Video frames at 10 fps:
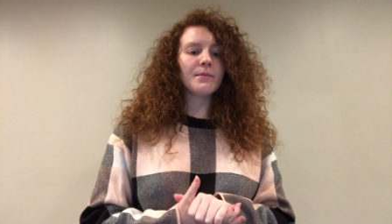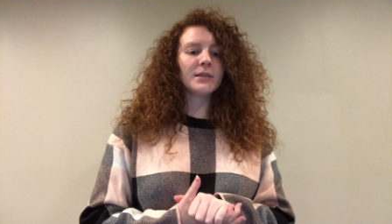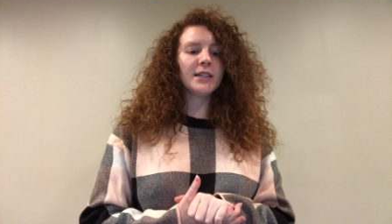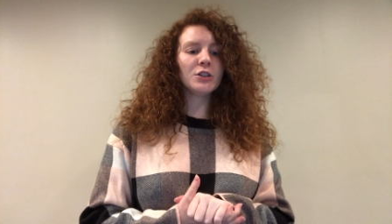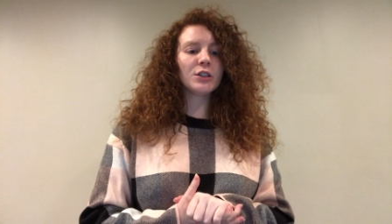
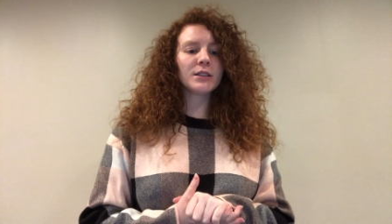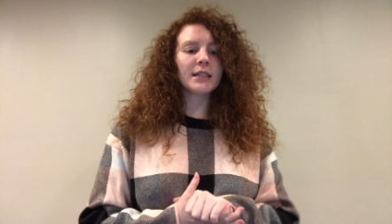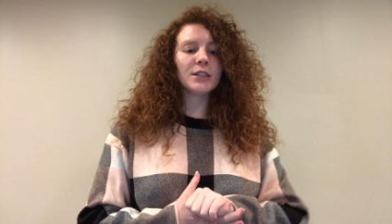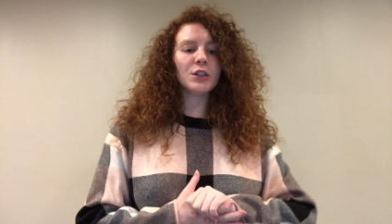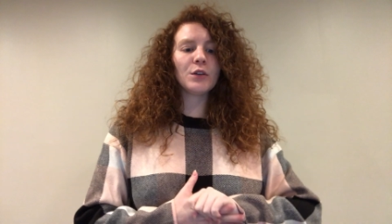Teachers
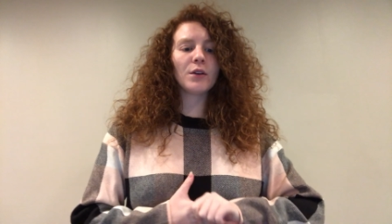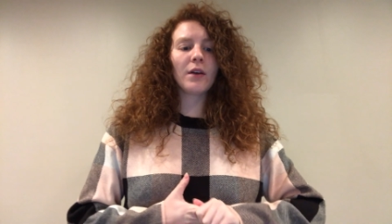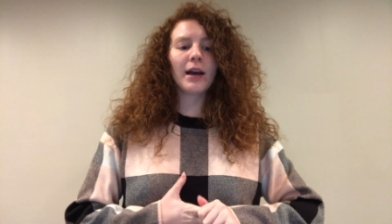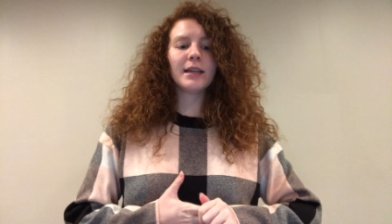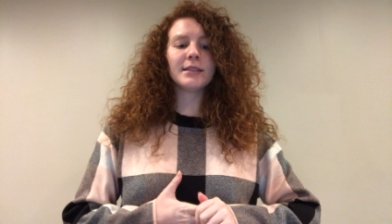need to
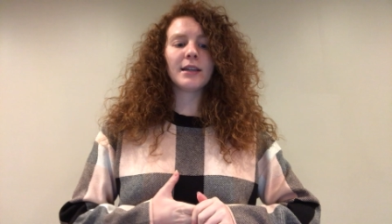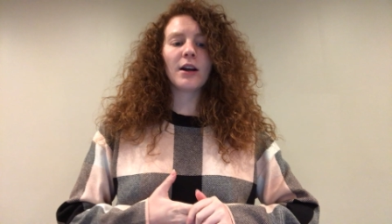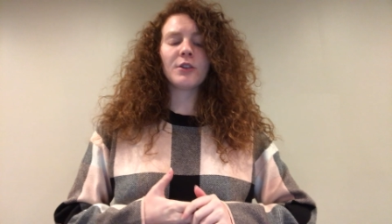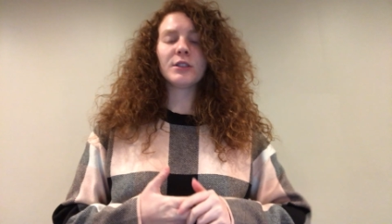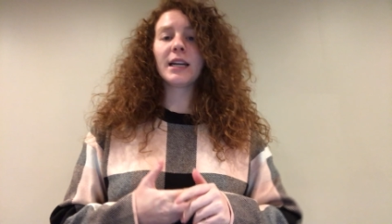utilize their
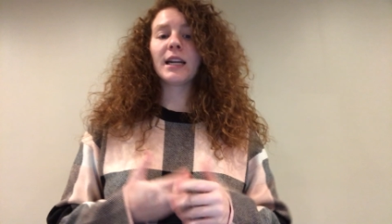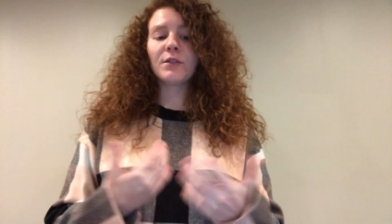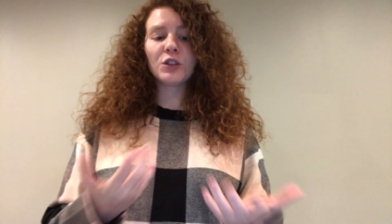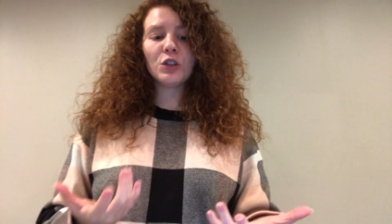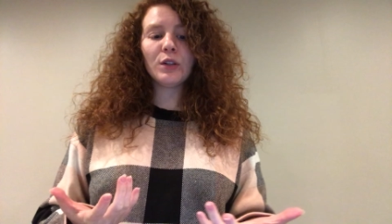understanding of
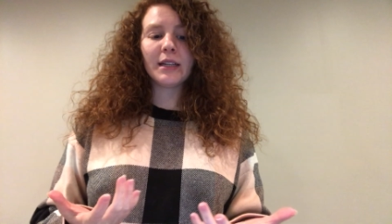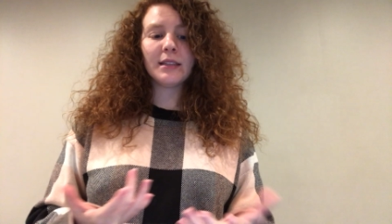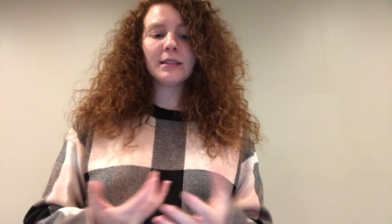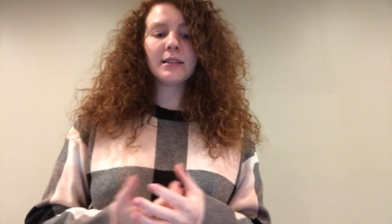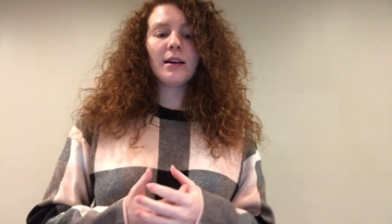
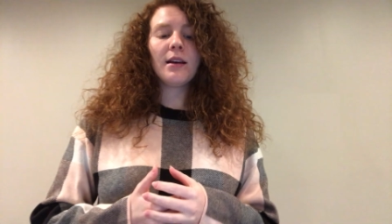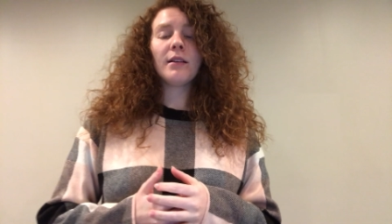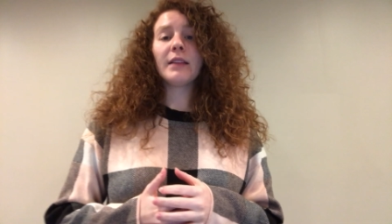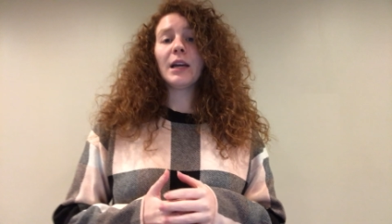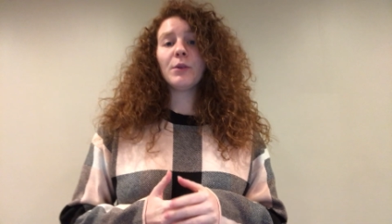students'
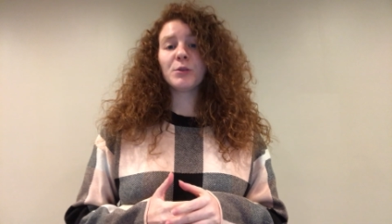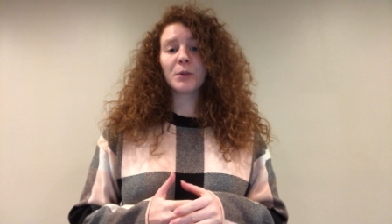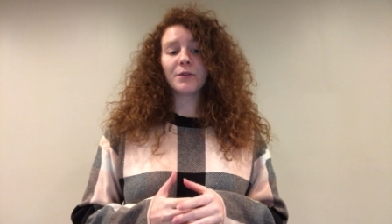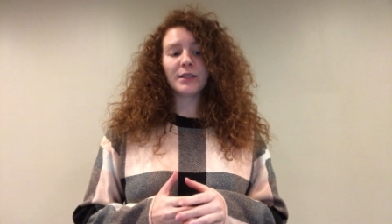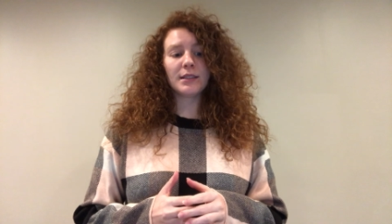language
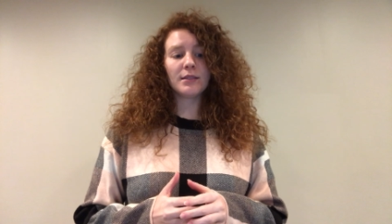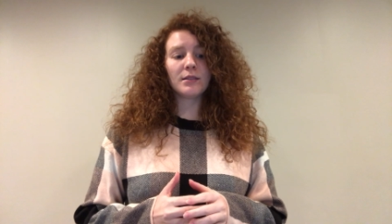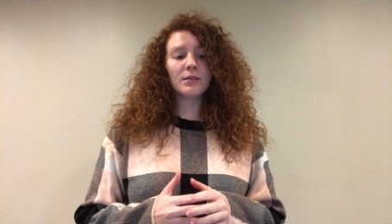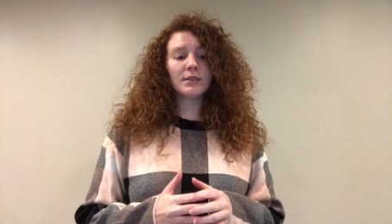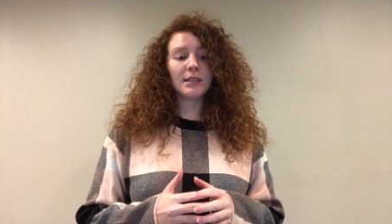
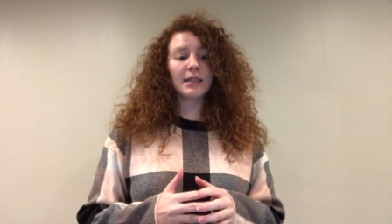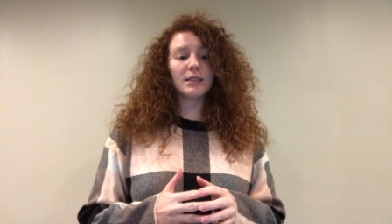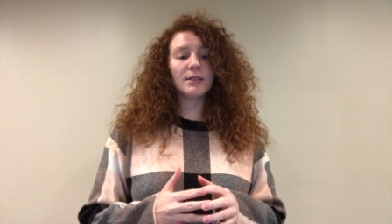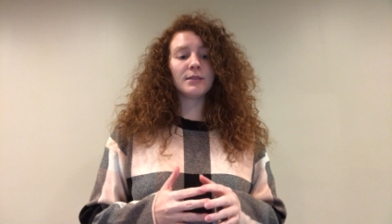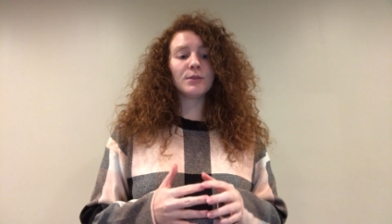proficiency
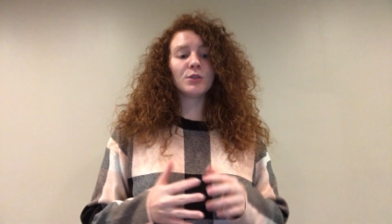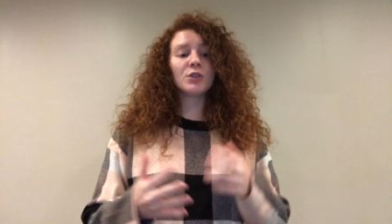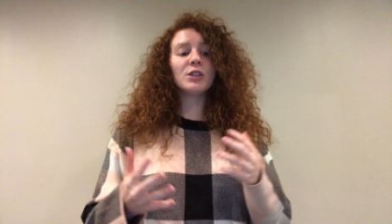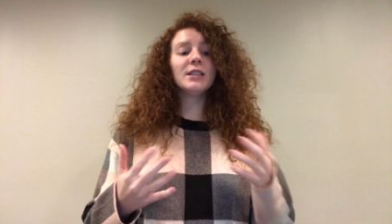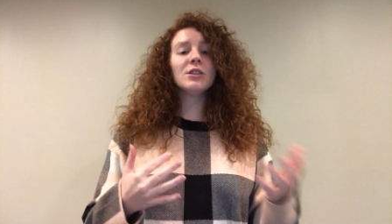to
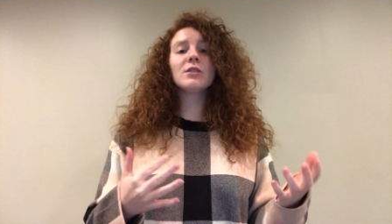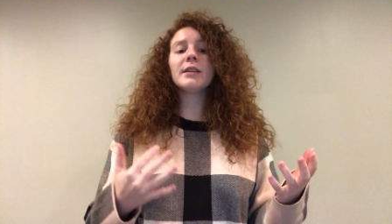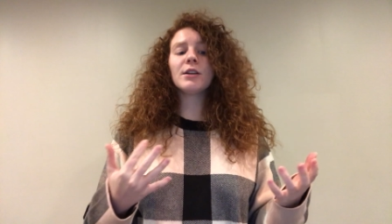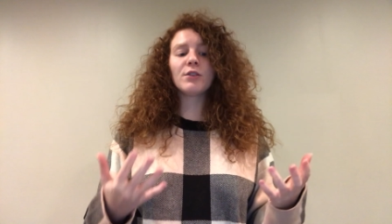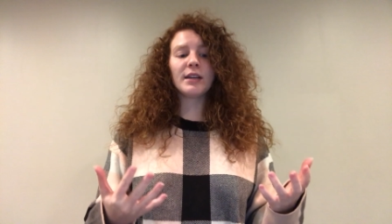
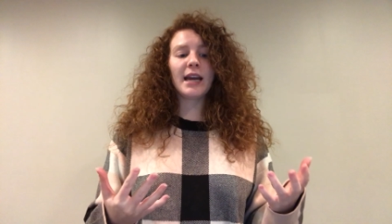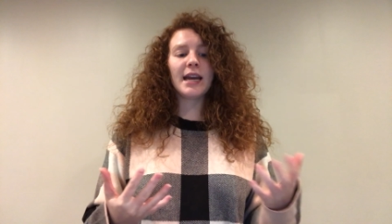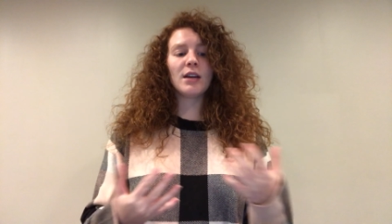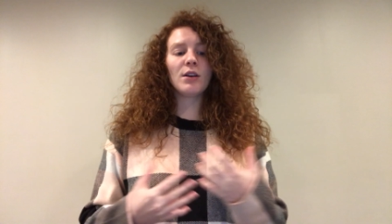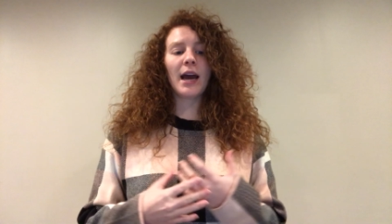strategically
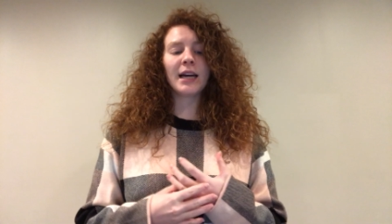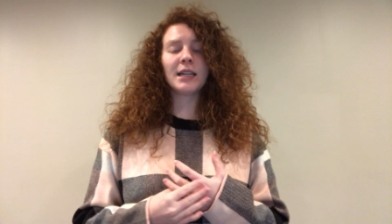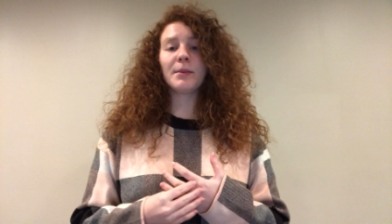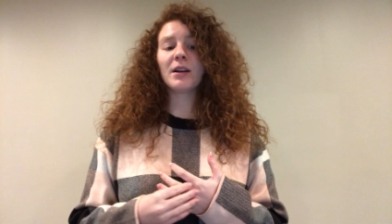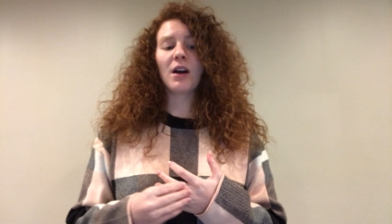create
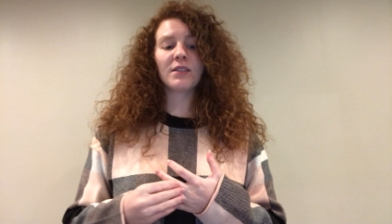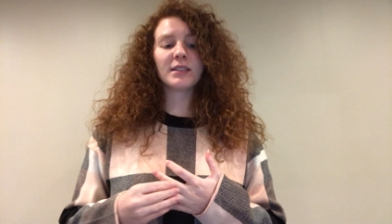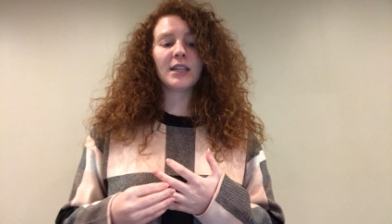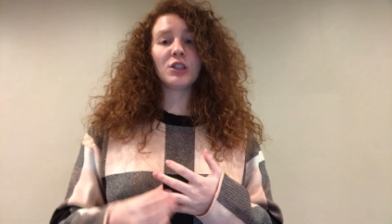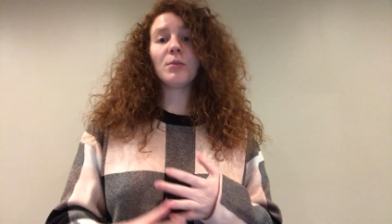academic
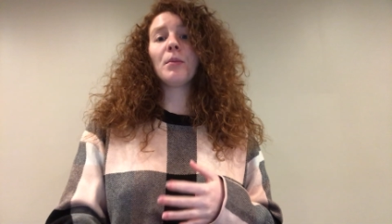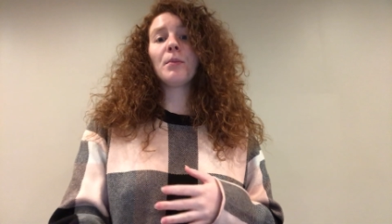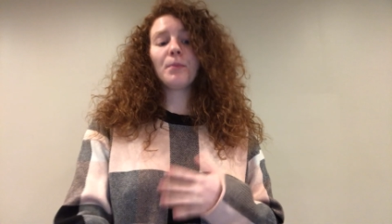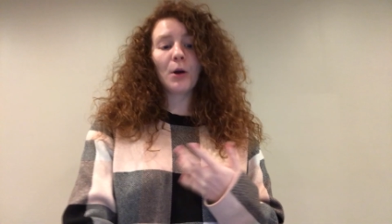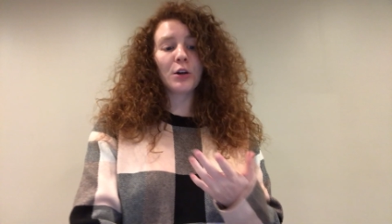conversation
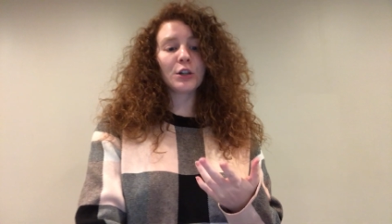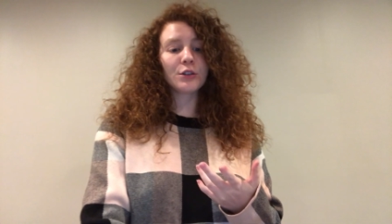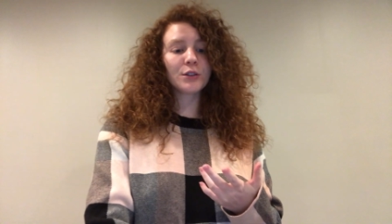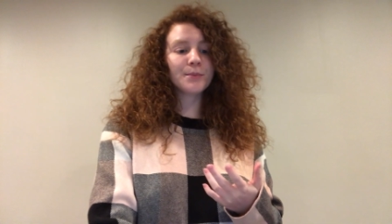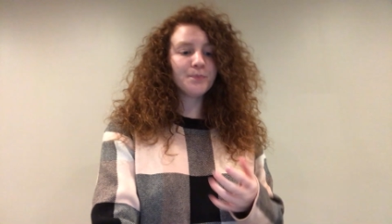
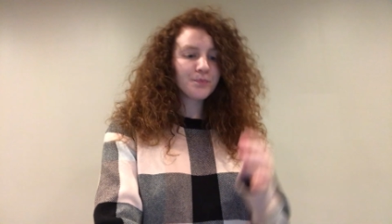partners.